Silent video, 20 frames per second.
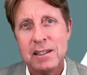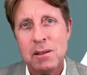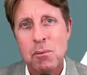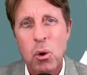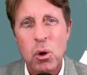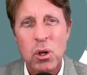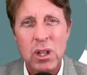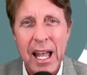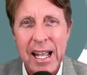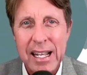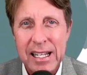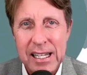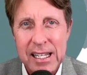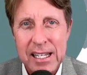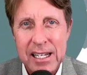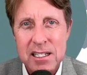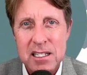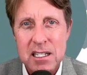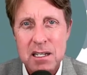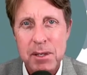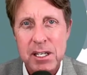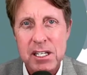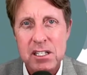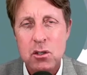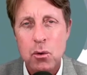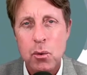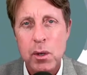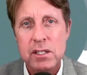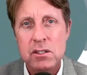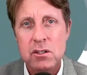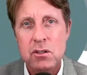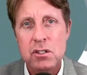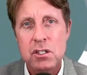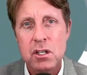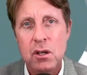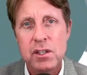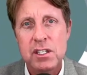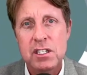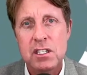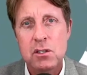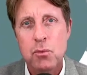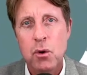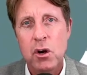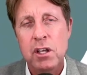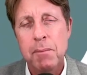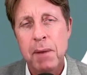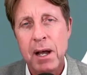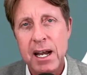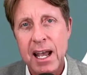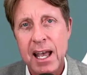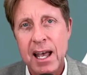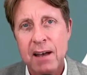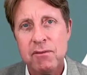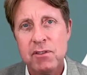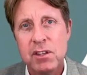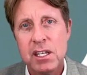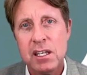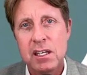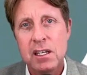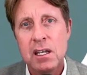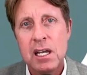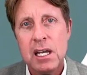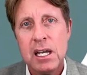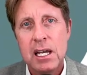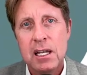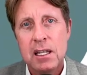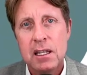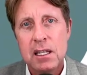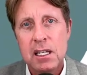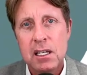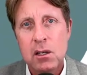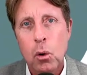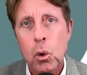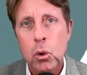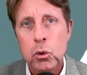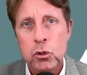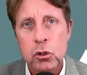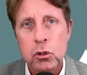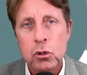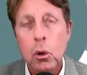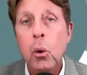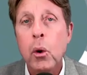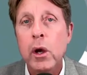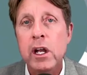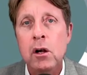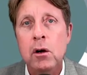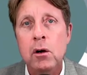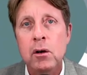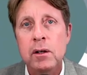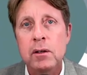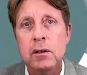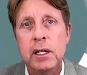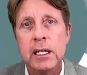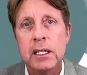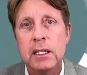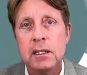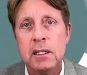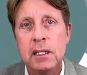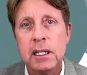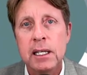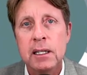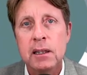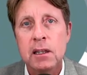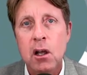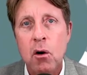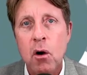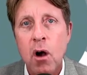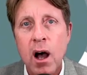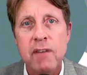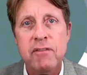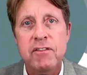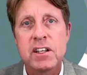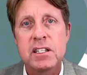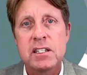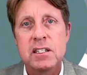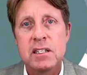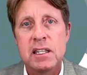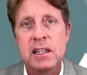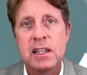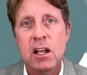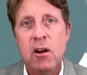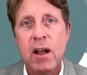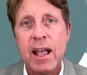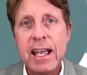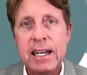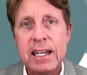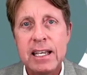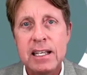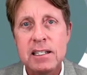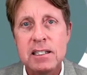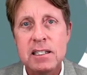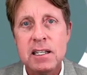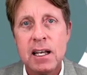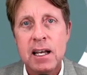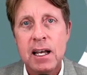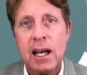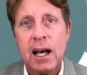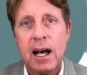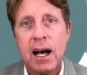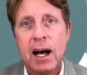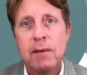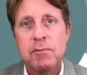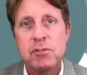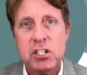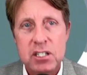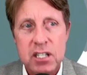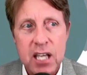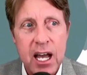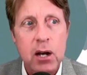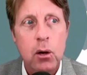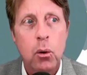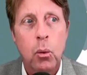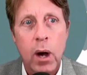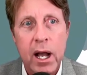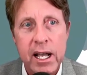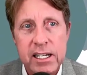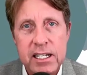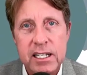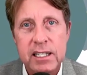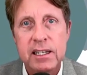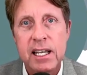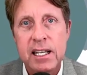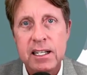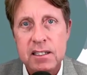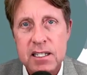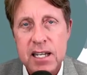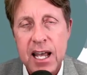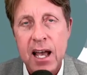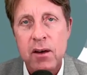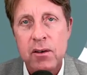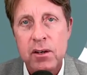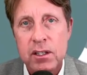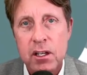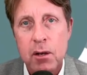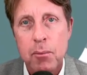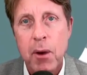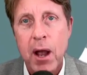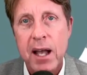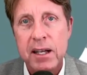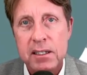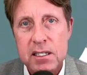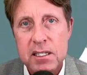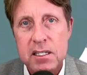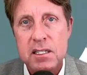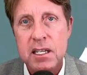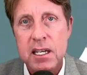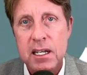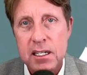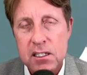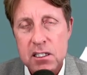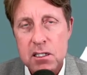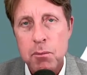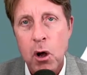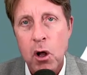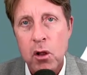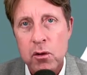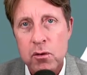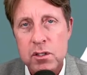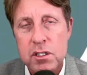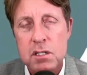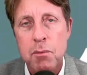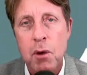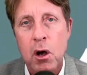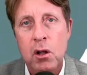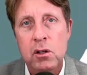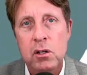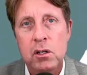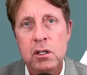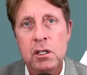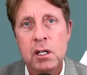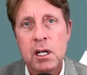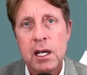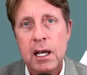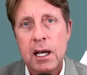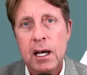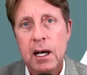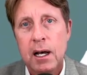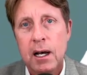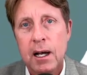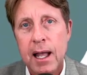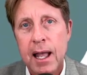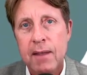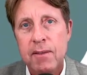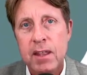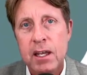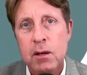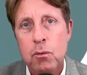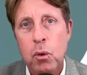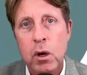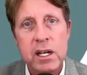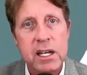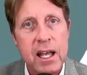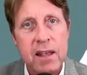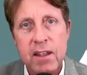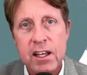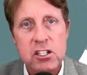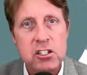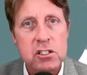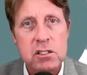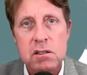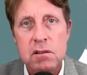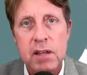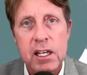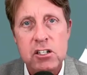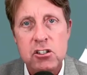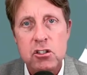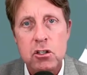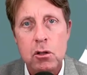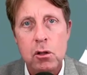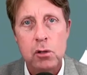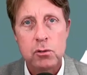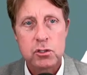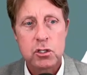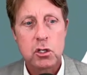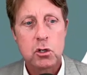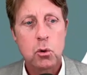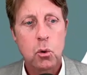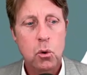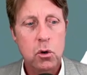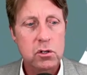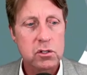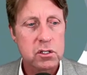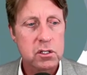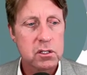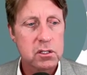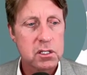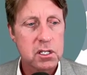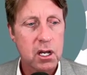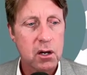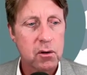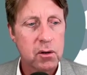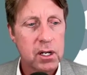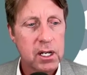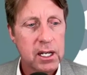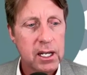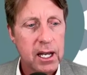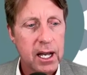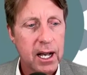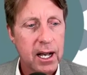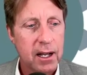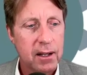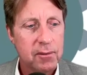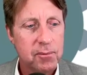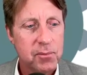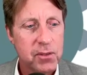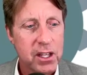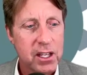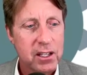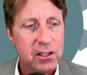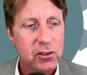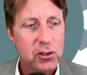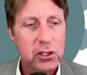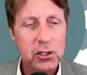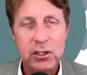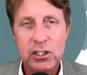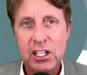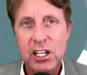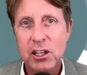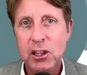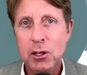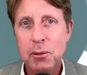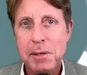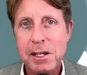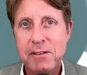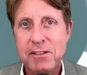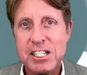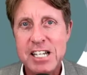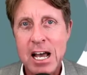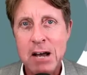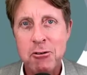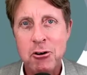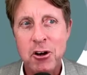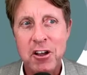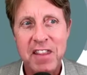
more likely it is to be a squeezer. So this is where you might have the older lawyer in their office in their 80s, just kind of winding things down, and their practice is getting smaller and smaller. And then one day they just close the doors. So a little bit of a downer on